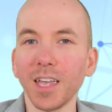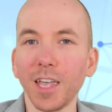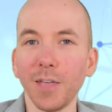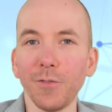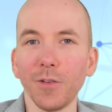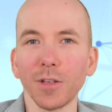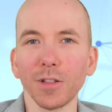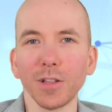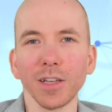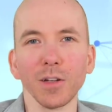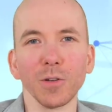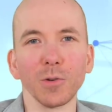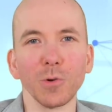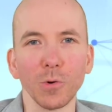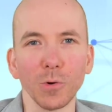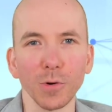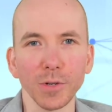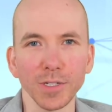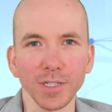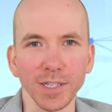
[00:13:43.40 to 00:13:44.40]
If you click on
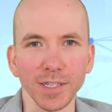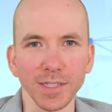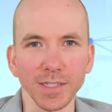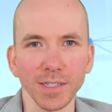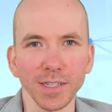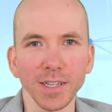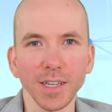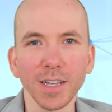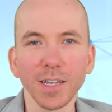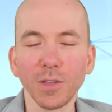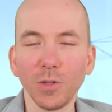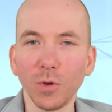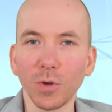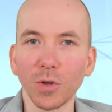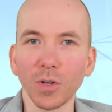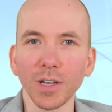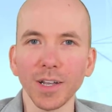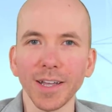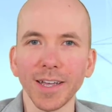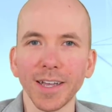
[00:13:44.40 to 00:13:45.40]
courses, you
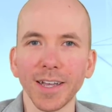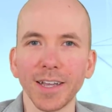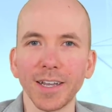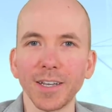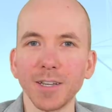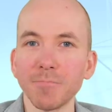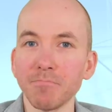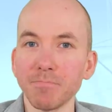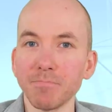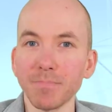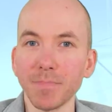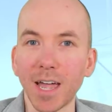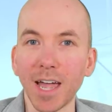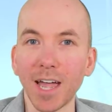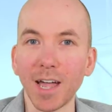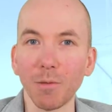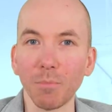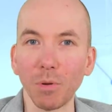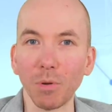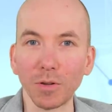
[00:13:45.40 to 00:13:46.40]
can learn
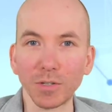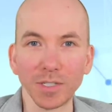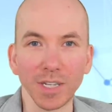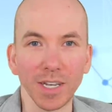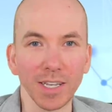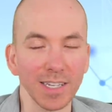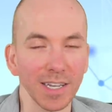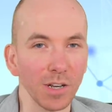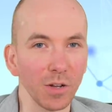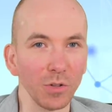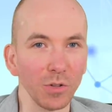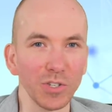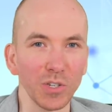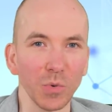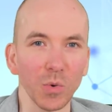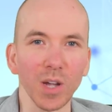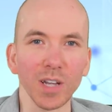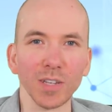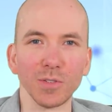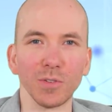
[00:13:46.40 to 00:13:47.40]
how blockchain
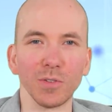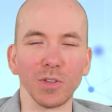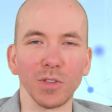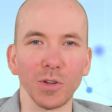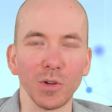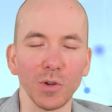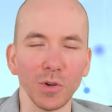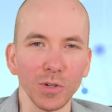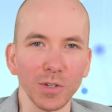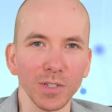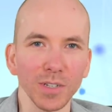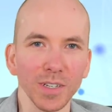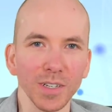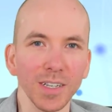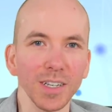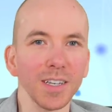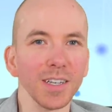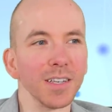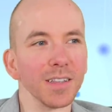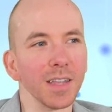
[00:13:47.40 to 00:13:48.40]
technology works under the hood.
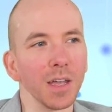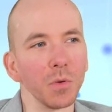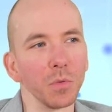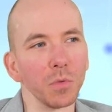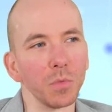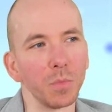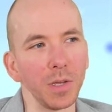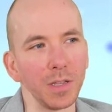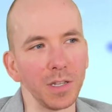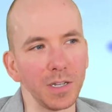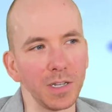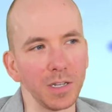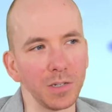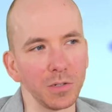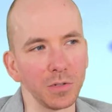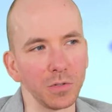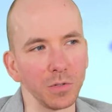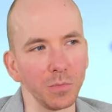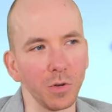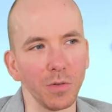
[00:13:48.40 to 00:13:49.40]
That would be the
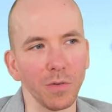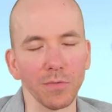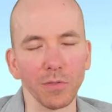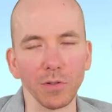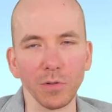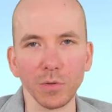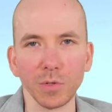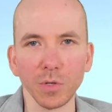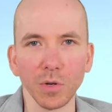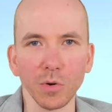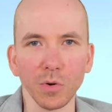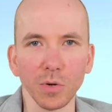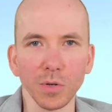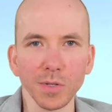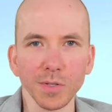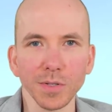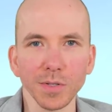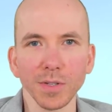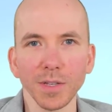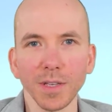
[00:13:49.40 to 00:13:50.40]
Digital Money Revolution
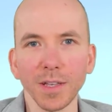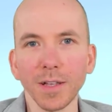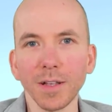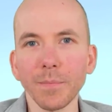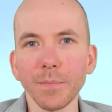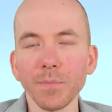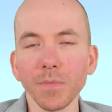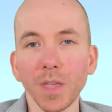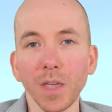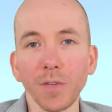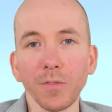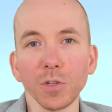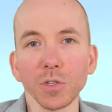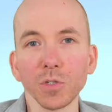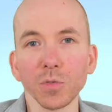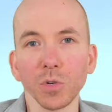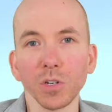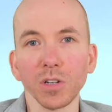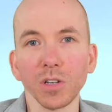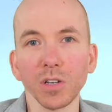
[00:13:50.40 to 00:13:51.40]
course. If you
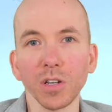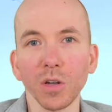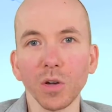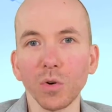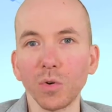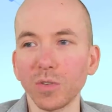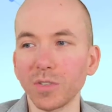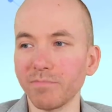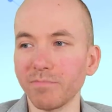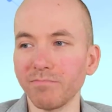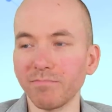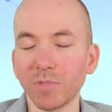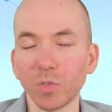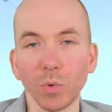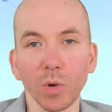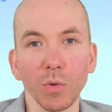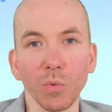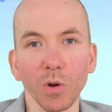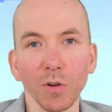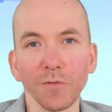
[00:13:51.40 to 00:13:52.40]
just want to know
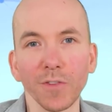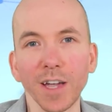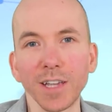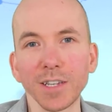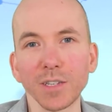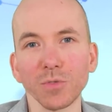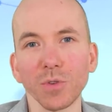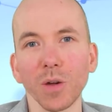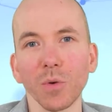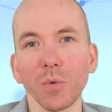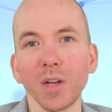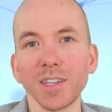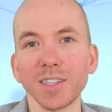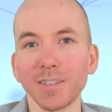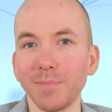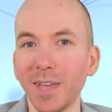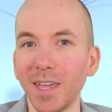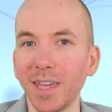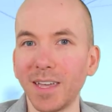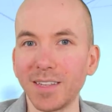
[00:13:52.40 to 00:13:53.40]
21 fast-track ways
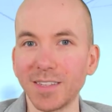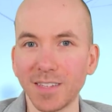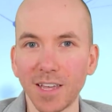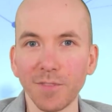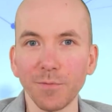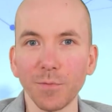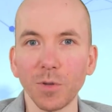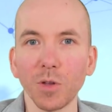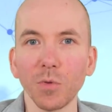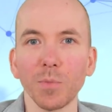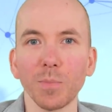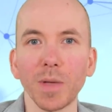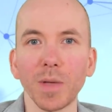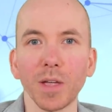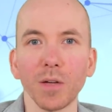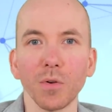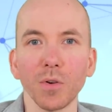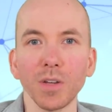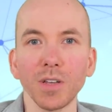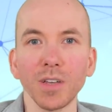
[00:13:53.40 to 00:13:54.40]
to make and save money with
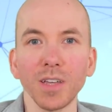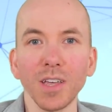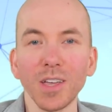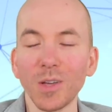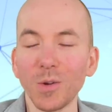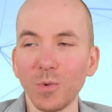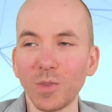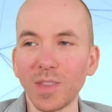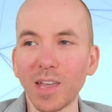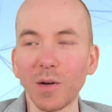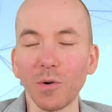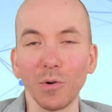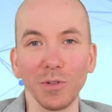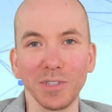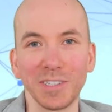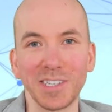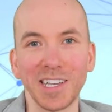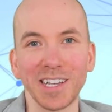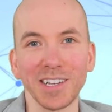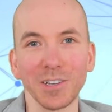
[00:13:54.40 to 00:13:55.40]
Bitcoin without
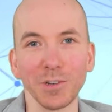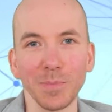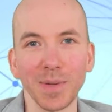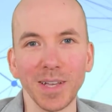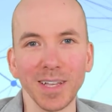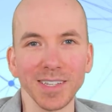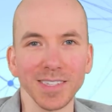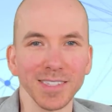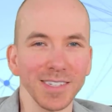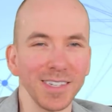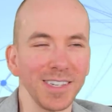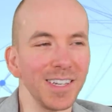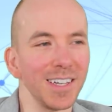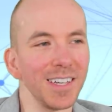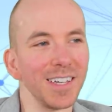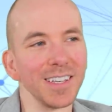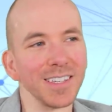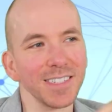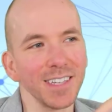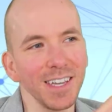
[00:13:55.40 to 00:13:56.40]
all the technical bits,
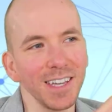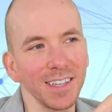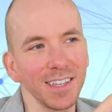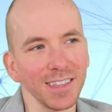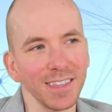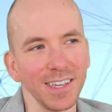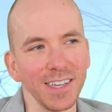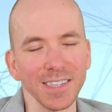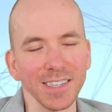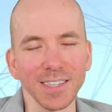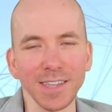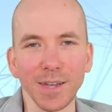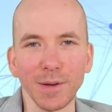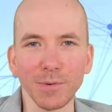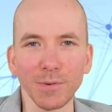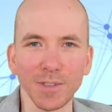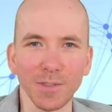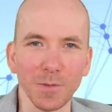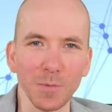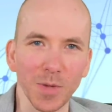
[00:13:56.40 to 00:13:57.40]
take the
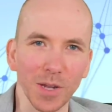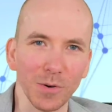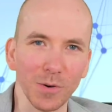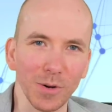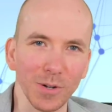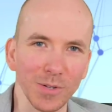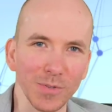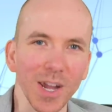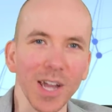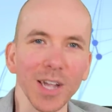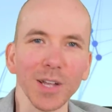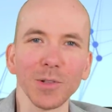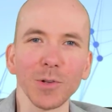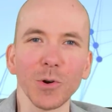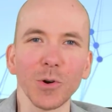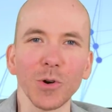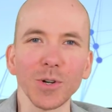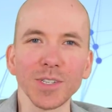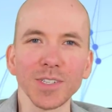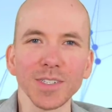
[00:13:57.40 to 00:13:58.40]
Secrets of the Bitcoin Triangle
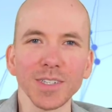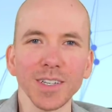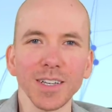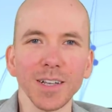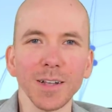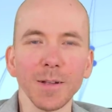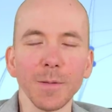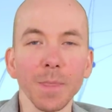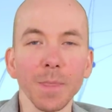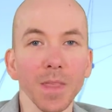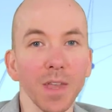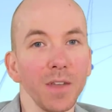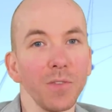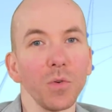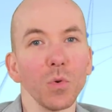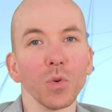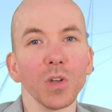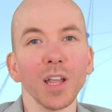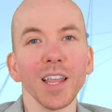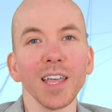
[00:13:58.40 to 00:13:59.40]
course. And if
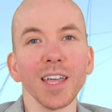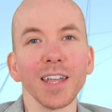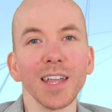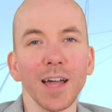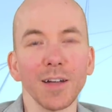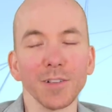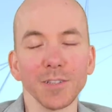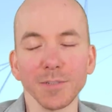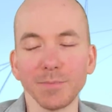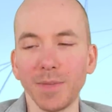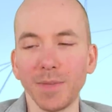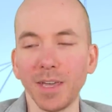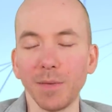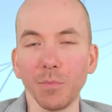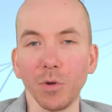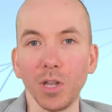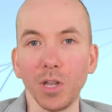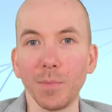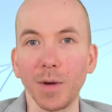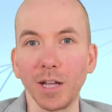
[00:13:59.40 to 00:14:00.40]
you want to learn how to
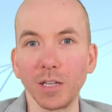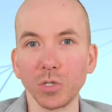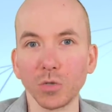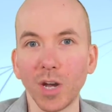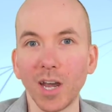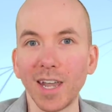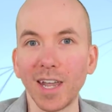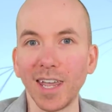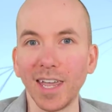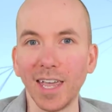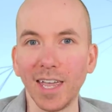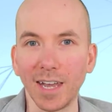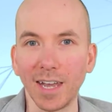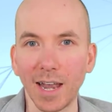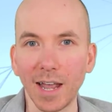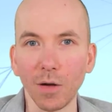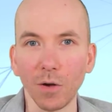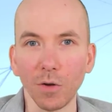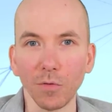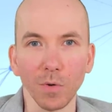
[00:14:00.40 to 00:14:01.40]
make money by trading in
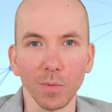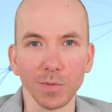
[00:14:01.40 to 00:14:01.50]
and out of